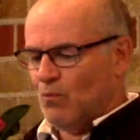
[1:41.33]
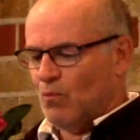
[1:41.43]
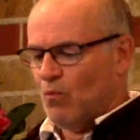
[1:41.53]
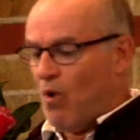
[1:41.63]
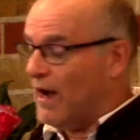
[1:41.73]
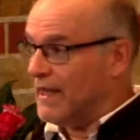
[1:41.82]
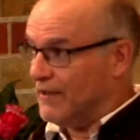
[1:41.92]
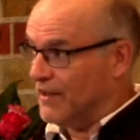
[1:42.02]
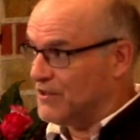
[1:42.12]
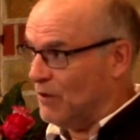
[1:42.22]
Why
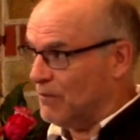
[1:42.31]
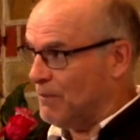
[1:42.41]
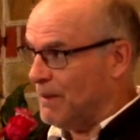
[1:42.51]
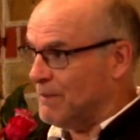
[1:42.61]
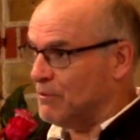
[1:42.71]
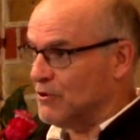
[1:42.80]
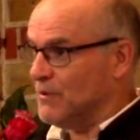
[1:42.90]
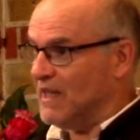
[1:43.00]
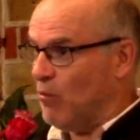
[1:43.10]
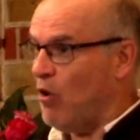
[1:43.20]
had they stopped people
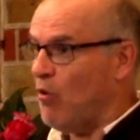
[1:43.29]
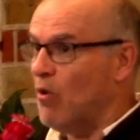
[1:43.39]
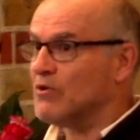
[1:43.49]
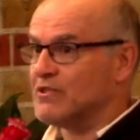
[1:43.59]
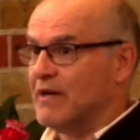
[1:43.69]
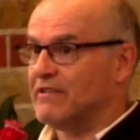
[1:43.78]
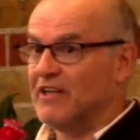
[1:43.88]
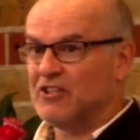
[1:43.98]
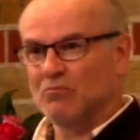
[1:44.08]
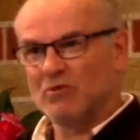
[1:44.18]
doing that? What was their
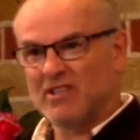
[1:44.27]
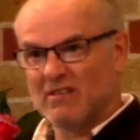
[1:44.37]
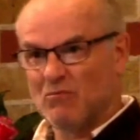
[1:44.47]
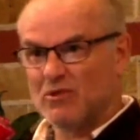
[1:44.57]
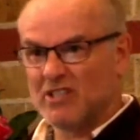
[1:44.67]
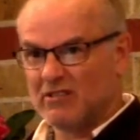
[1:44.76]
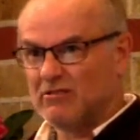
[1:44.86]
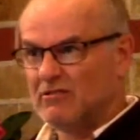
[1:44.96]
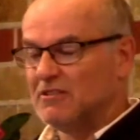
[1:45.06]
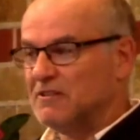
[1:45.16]
intention? Was it
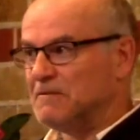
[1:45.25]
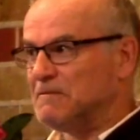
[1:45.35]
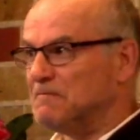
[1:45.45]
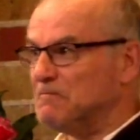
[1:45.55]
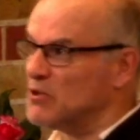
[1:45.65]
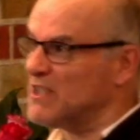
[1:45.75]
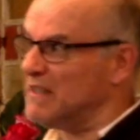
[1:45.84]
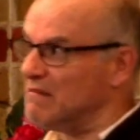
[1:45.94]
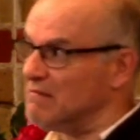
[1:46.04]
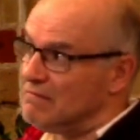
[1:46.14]
good? Was
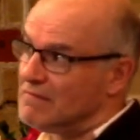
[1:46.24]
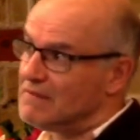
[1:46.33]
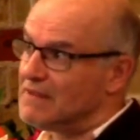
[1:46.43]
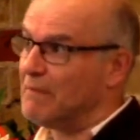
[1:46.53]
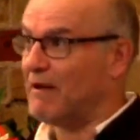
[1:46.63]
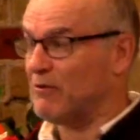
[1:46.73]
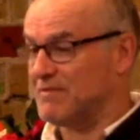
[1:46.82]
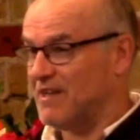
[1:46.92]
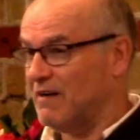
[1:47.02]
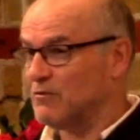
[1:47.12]
it about
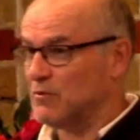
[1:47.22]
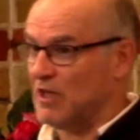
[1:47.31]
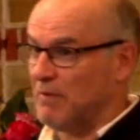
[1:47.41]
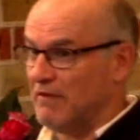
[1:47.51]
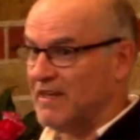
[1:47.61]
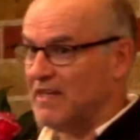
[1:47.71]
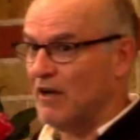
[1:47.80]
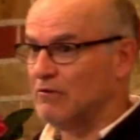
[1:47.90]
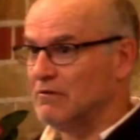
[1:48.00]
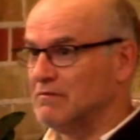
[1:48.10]
themselves? Was it a bit of
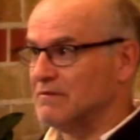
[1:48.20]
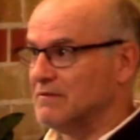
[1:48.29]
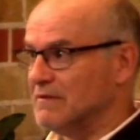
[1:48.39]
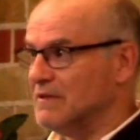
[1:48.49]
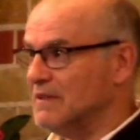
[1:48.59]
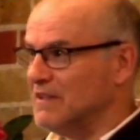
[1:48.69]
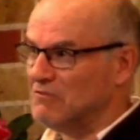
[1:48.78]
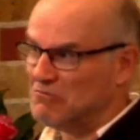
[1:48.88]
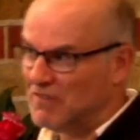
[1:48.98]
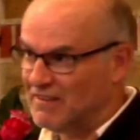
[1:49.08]
ego?
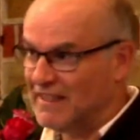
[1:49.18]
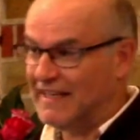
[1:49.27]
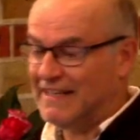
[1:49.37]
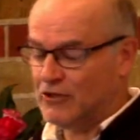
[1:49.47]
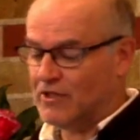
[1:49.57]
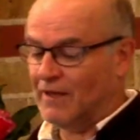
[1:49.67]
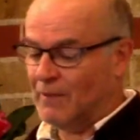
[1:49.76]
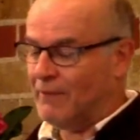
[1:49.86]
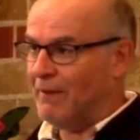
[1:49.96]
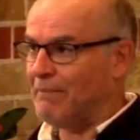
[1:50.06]
And interestingly,
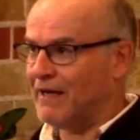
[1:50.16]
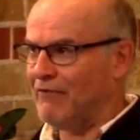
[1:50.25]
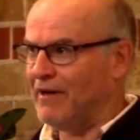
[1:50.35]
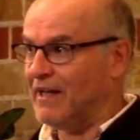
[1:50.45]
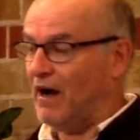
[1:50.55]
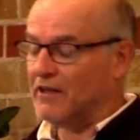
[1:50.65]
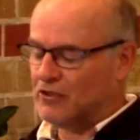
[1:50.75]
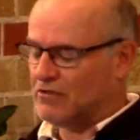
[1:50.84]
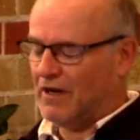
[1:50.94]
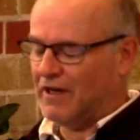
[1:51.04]
when I went back and read it, I
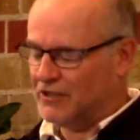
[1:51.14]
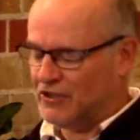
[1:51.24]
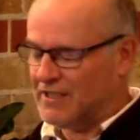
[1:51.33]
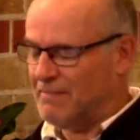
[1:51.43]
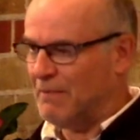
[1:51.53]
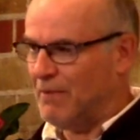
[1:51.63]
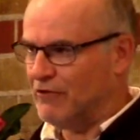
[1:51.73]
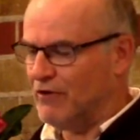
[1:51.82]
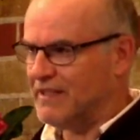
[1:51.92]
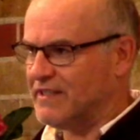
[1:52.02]
just in my
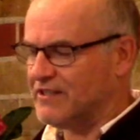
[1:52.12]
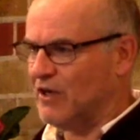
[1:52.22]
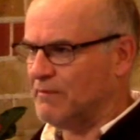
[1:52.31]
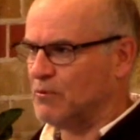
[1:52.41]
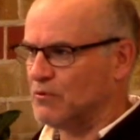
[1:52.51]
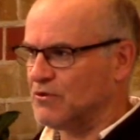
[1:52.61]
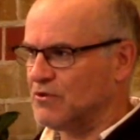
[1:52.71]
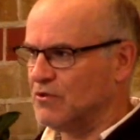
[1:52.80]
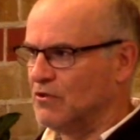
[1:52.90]
mind read disciples